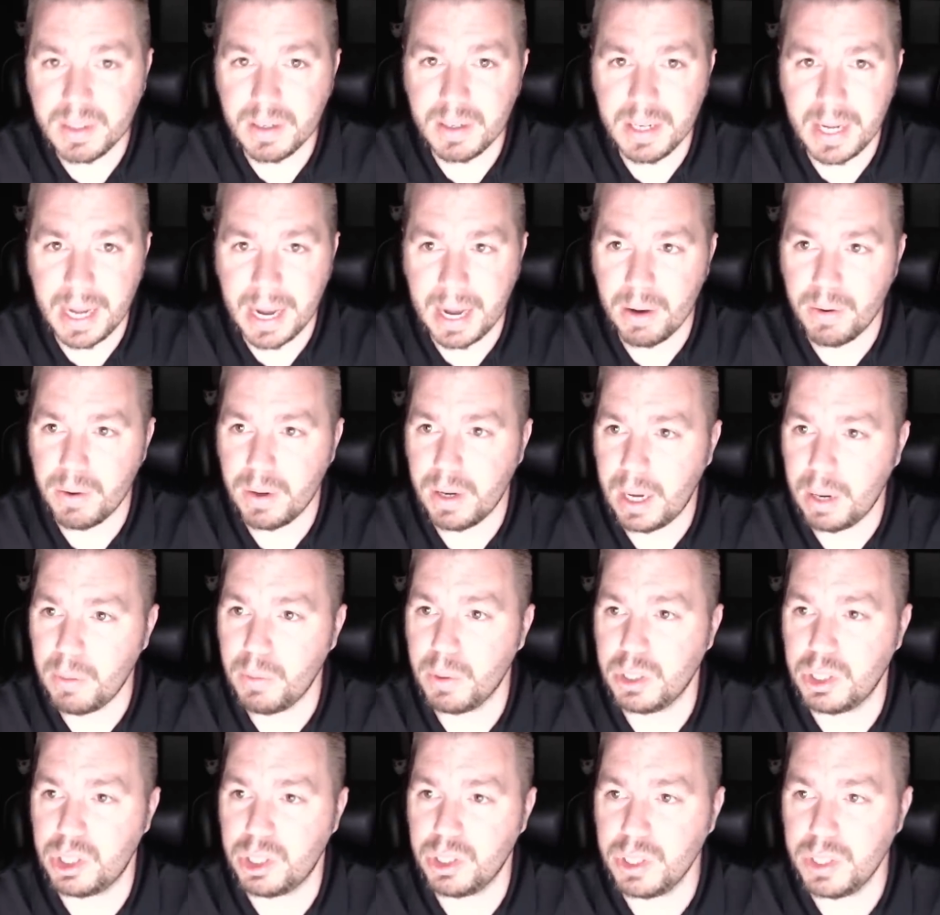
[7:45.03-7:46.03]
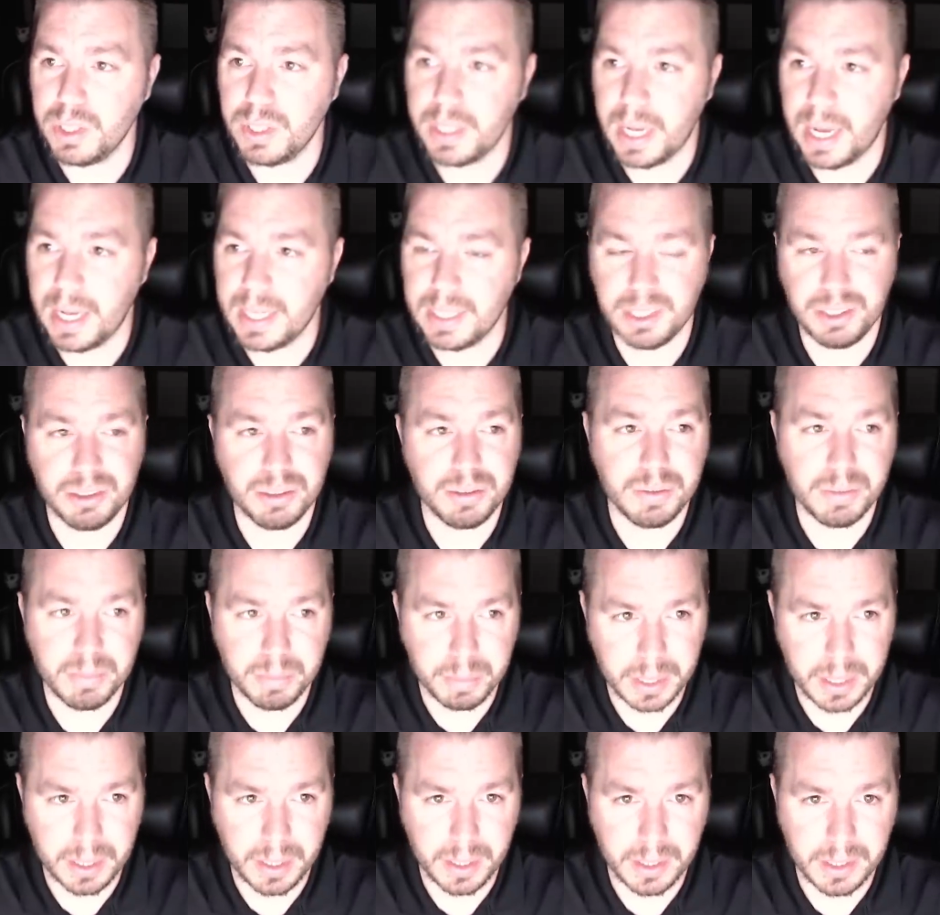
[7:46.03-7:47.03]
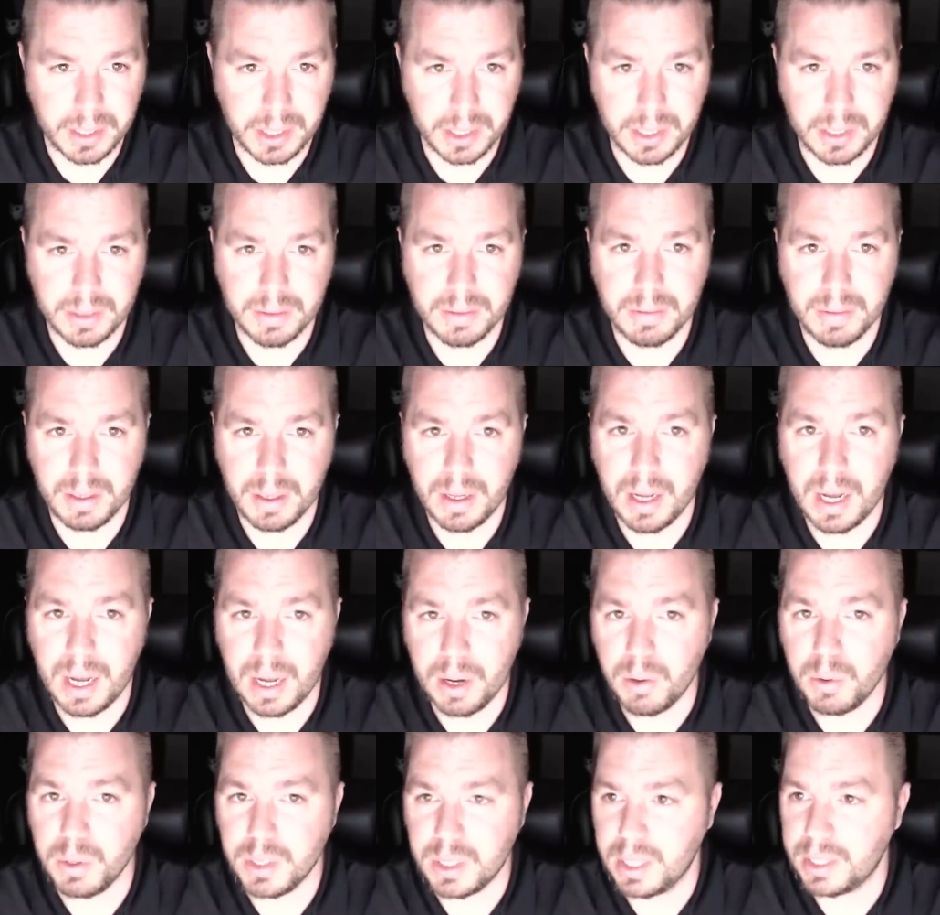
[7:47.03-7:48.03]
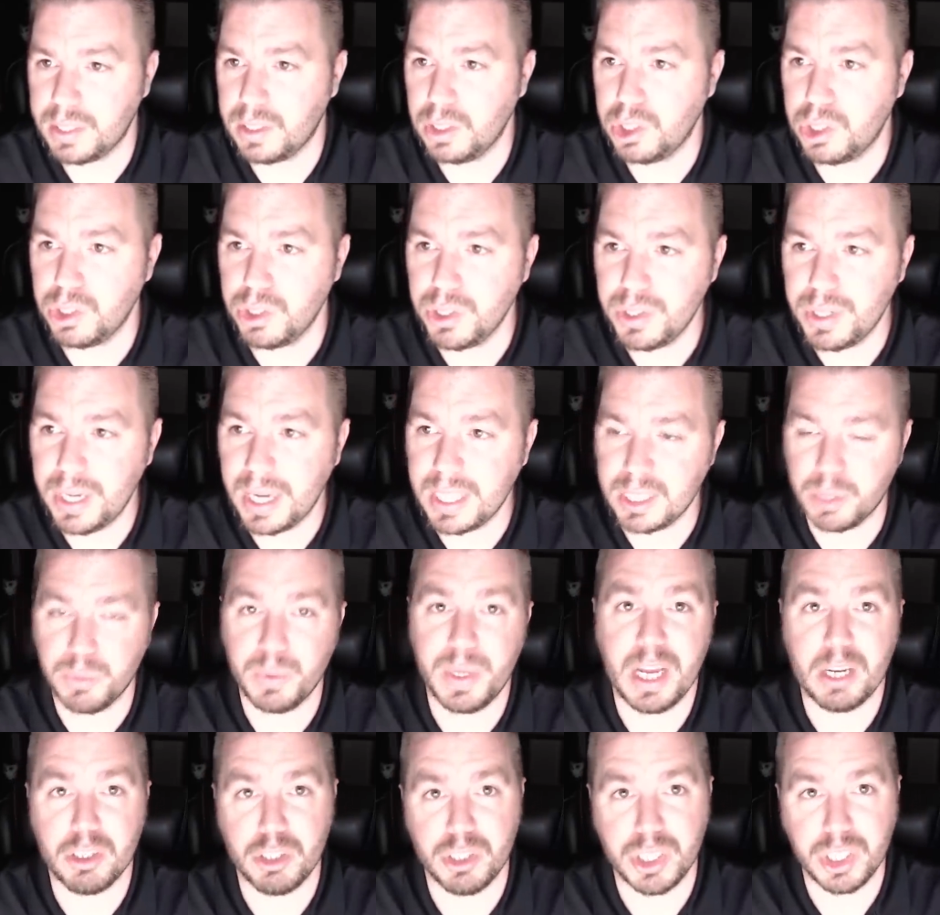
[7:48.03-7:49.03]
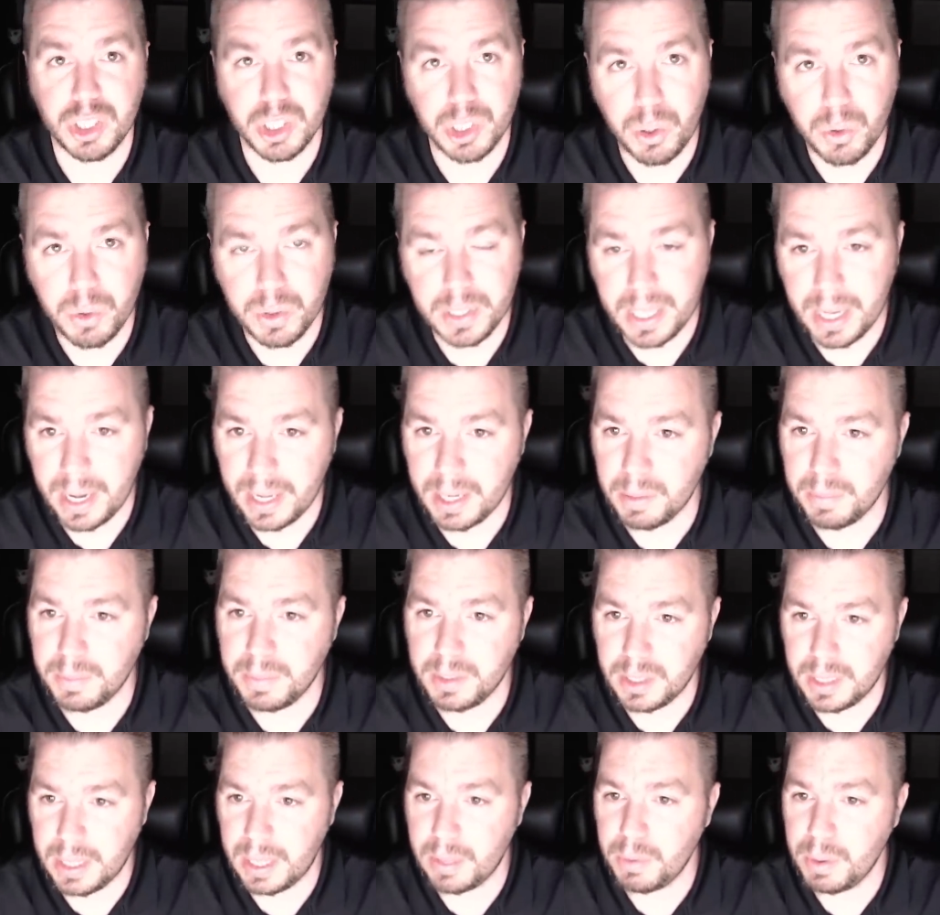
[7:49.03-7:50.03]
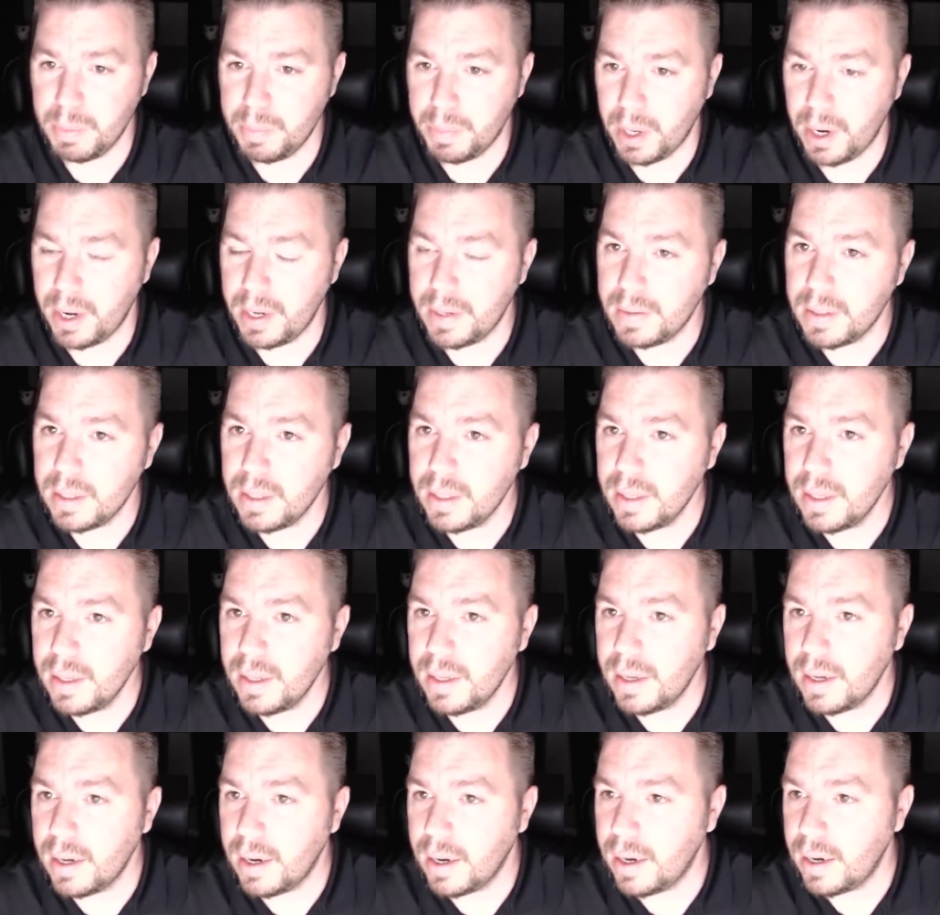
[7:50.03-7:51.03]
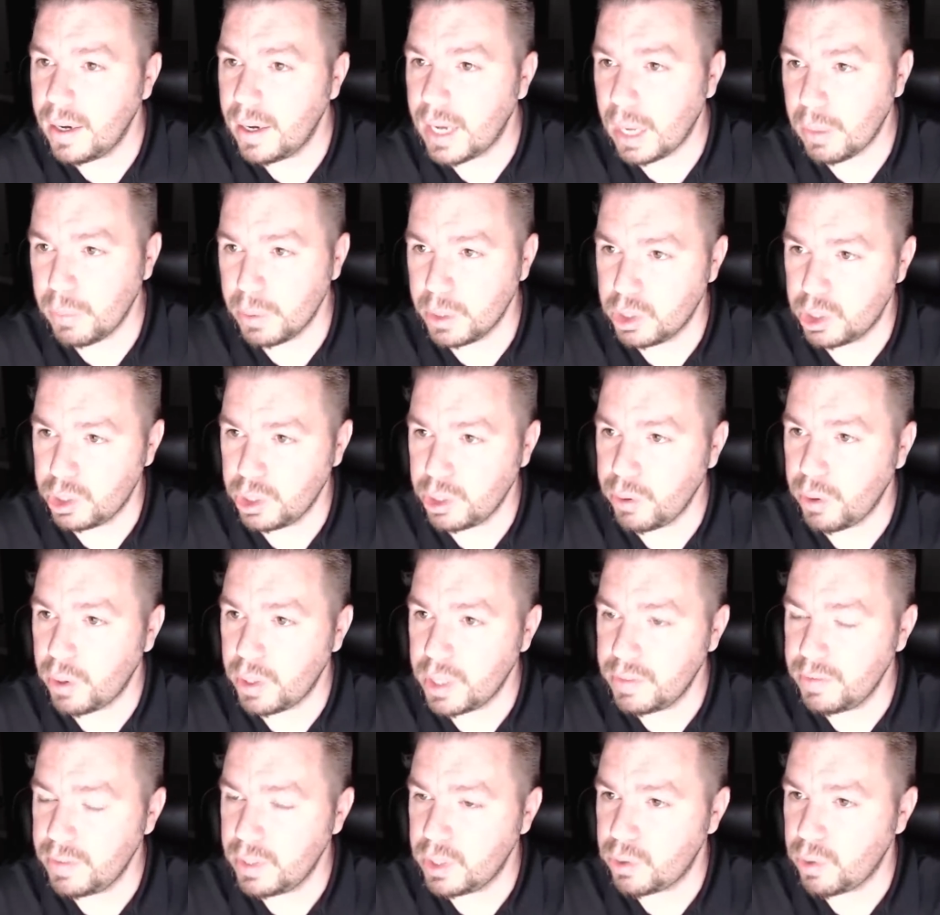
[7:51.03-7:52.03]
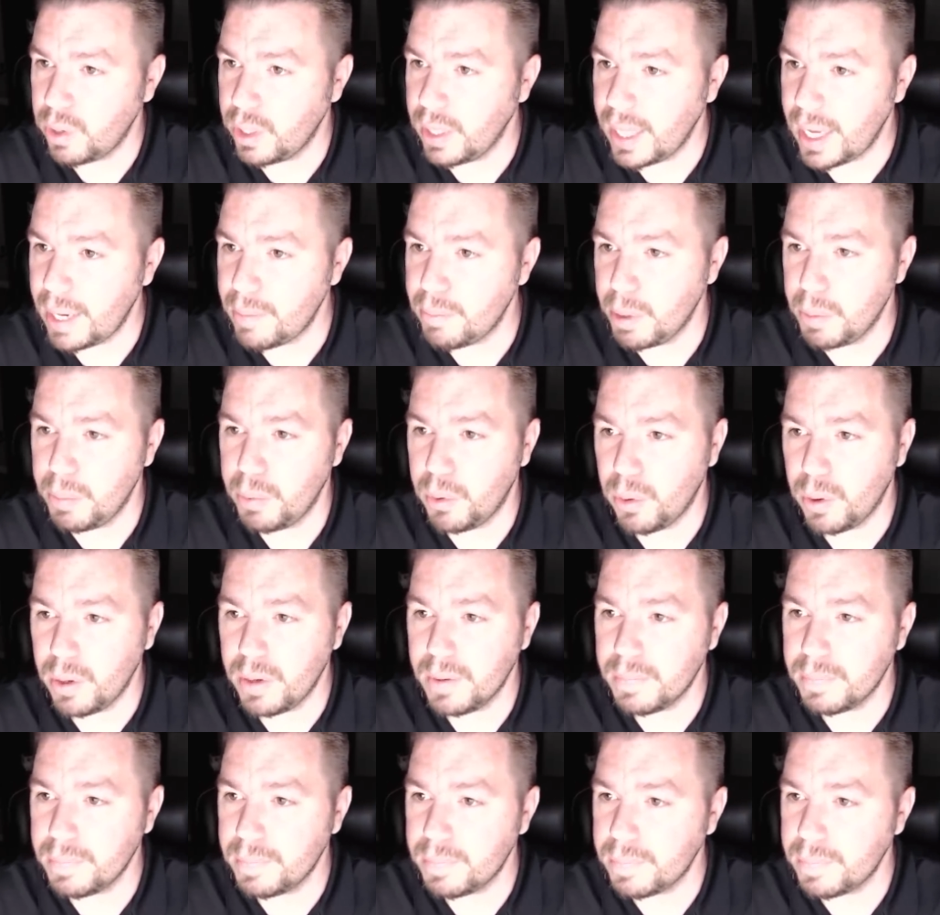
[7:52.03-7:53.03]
Now, I want to show you guys because I always like to show you guys that we actually sold the items that we bought. Uh, I want to show you our inventory lab report.